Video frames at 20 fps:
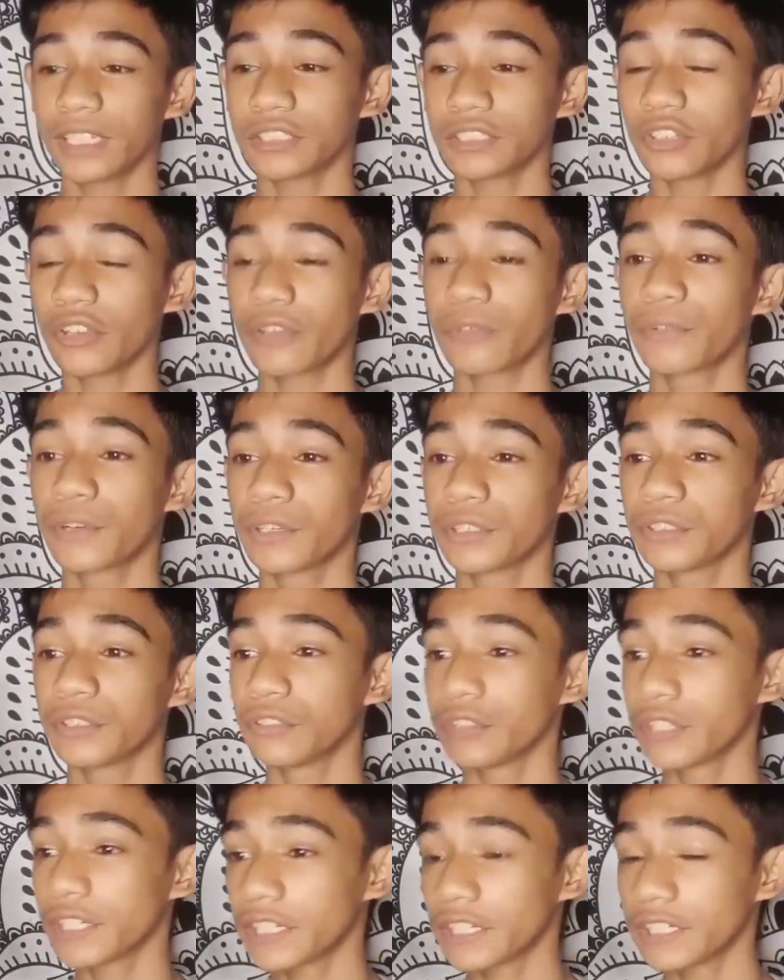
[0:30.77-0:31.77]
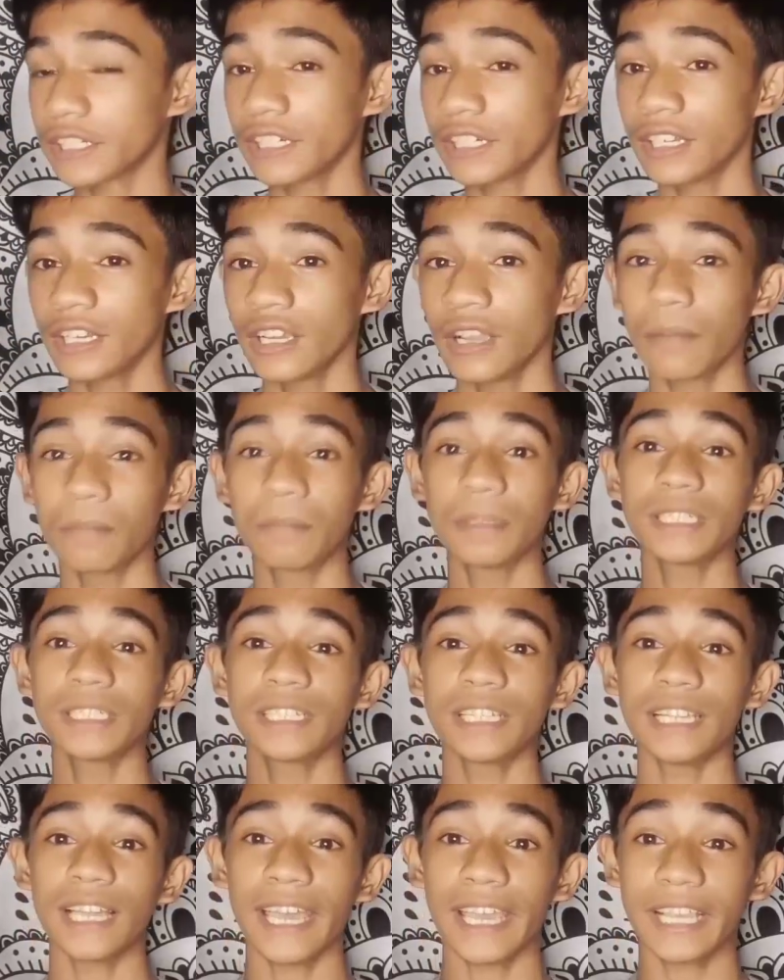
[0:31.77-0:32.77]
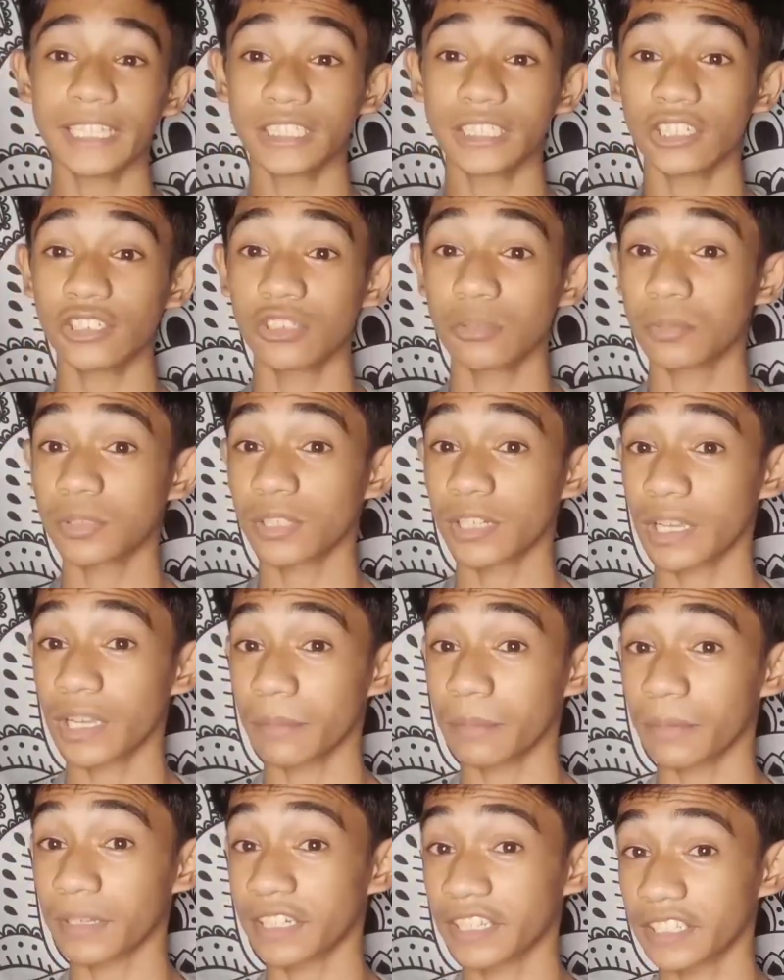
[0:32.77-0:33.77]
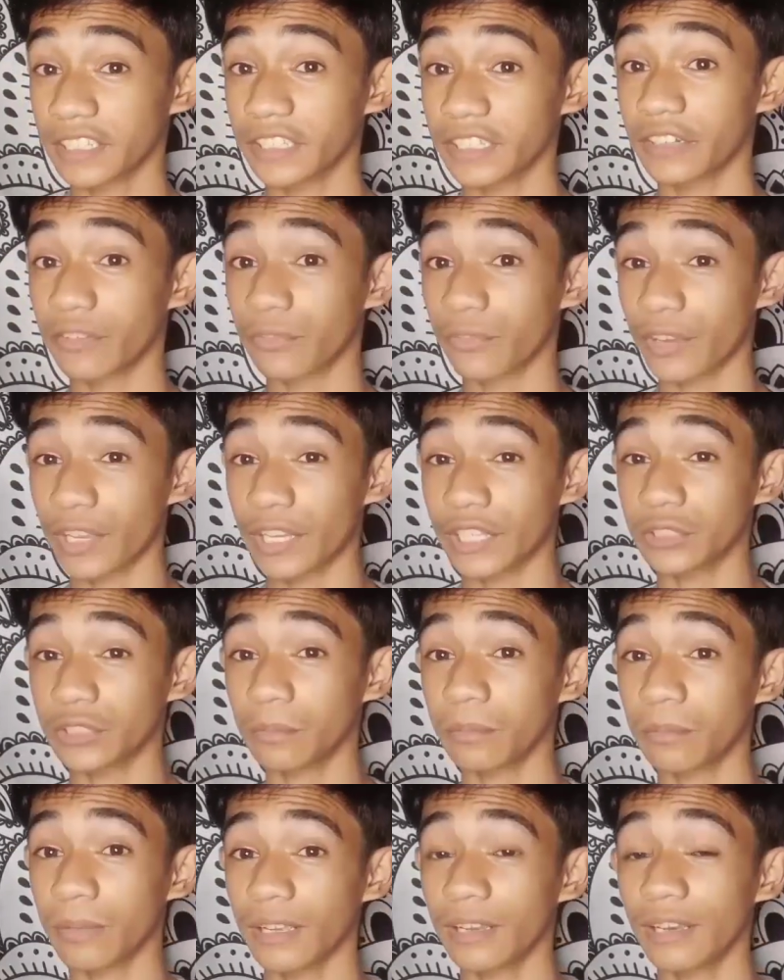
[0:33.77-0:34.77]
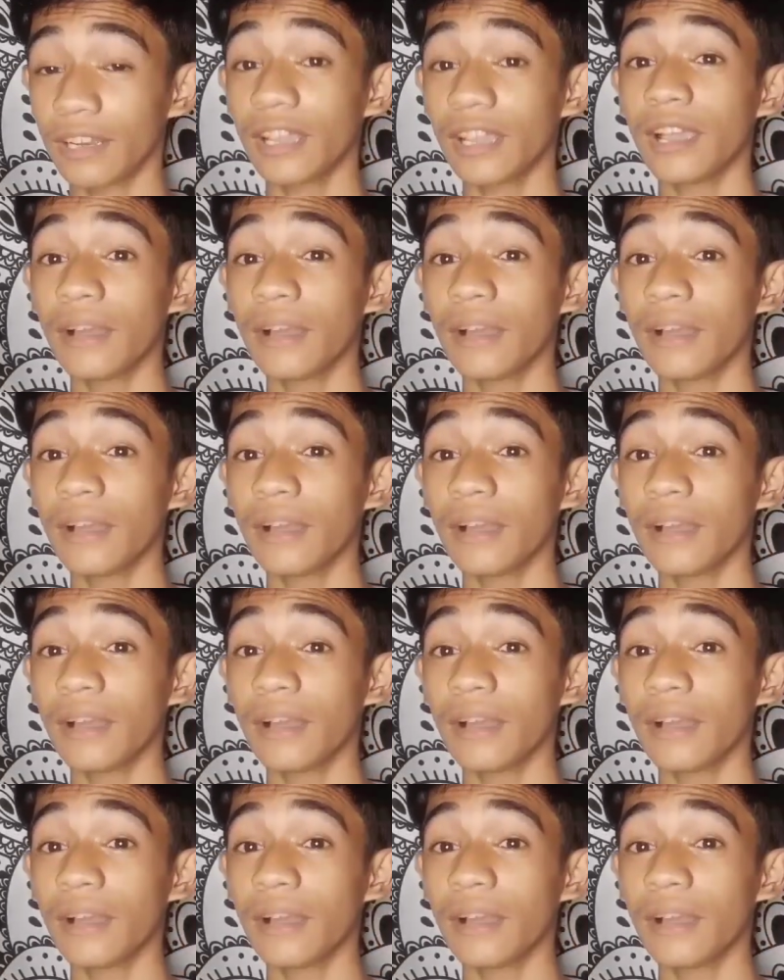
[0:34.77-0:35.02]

So if you're new here, please like, share, subscribe, and hit the notification bell